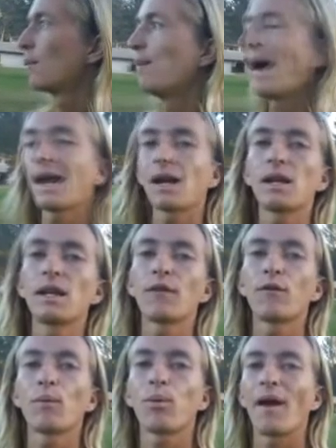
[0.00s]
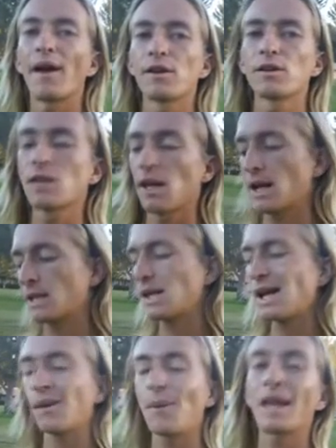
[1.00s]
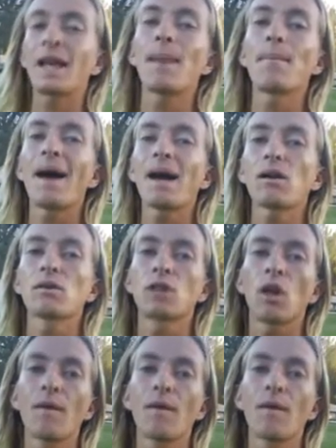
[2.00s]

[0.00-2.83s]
battling different players, and sadly we cannot battle until